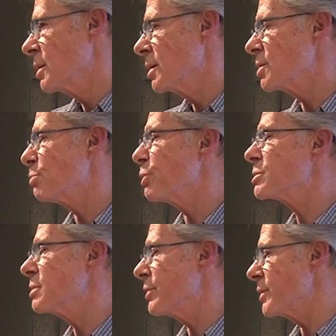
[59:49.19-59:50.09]

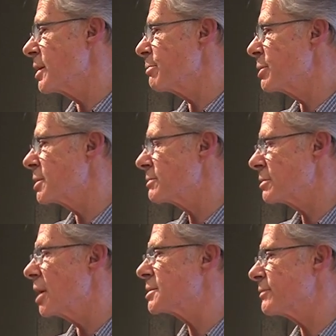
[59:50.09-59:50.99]
interpersonal therapy
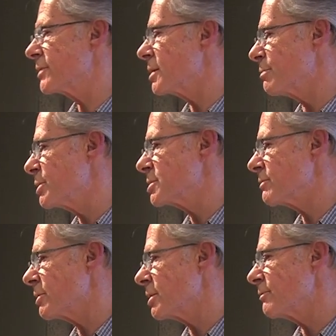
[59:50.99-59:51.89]
is lots of therapies are
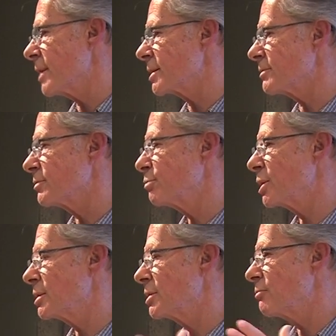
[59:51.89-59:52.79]
very effective
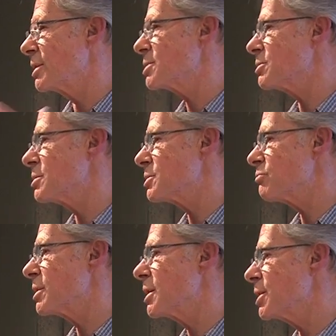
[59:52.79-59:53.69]
but the
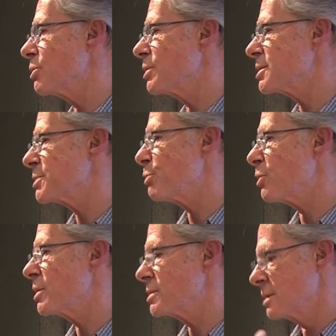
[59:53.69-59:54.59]
research really only
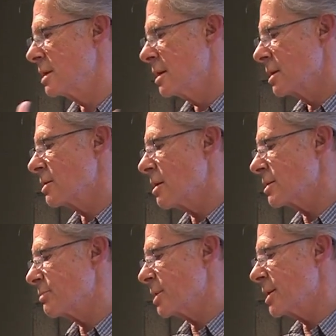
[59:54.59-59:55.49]
supports
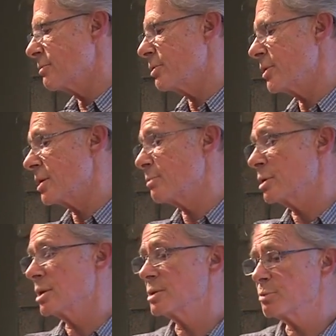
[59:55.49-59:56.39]
cognitive behavioral therapy
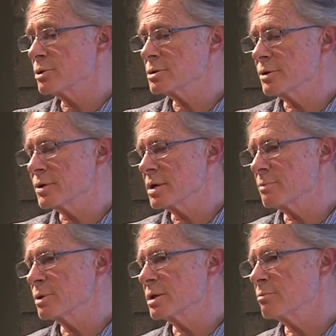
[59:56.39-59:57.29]
and interpersonal
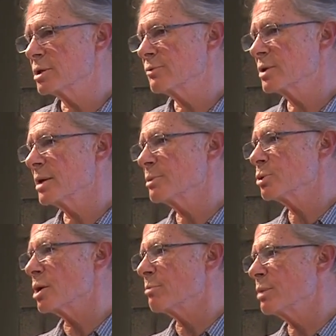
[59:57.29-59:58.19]
therapy but if you come
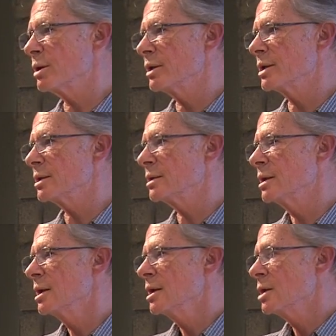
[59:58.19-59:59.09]
to our building
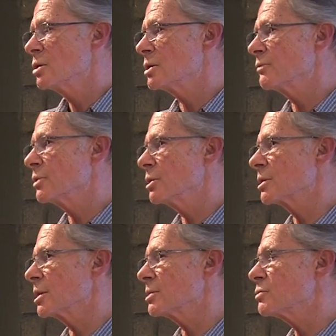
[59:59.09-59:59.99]
or if you
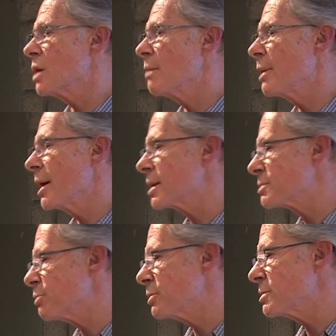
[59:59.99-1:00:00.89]
look at trauma
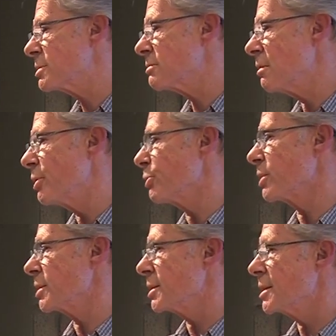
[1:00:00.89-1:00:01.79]
experts, they're all
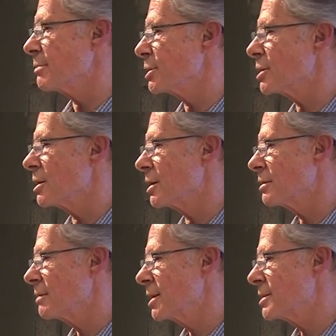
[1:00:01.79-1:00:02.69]
doing
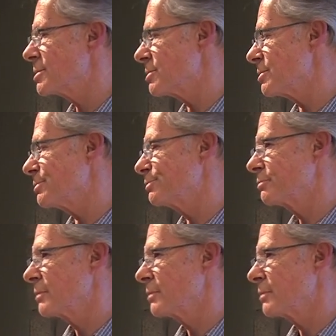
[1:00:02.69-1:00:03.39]
EMDR, right? So.